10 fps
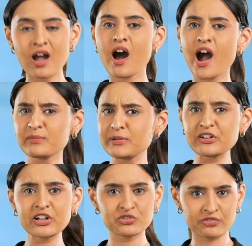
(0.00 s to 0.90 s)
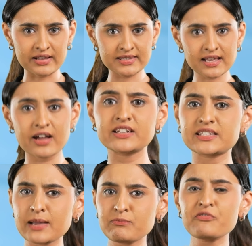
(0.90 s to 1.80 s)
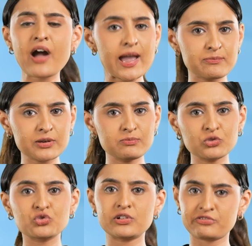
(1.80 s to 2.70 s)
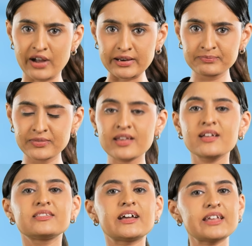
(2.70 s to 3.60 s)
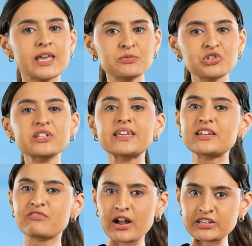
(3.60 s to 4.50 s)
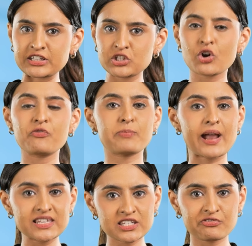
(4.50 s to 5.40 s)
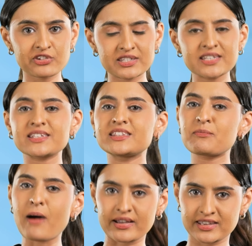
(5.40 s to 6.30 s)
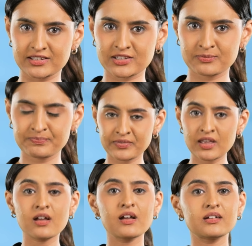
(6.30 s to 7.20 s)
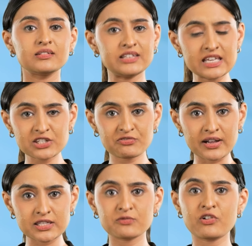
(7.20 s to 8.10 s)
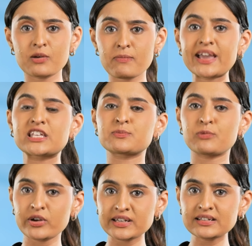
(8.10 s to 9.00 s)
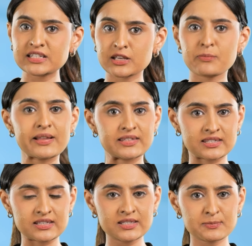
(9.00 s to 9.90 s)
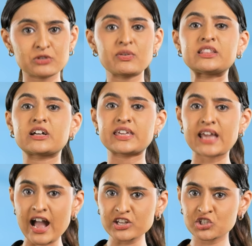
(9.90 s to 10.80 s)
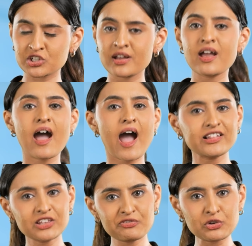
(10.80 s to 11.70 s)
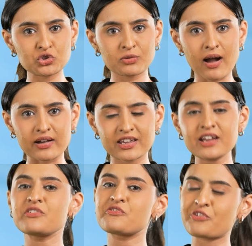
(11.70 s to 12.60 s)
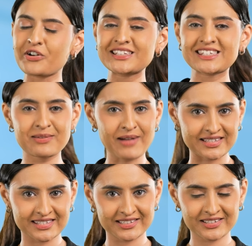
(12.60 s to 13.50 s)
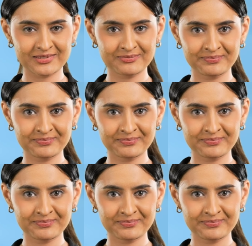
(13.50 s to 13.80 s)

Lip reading: Arbitrage funds are a type of hybrid mutual fund that aims to take advantage of price differences in the market. These funds work by exploiting discrepancies between the cash and the future market for the same asset.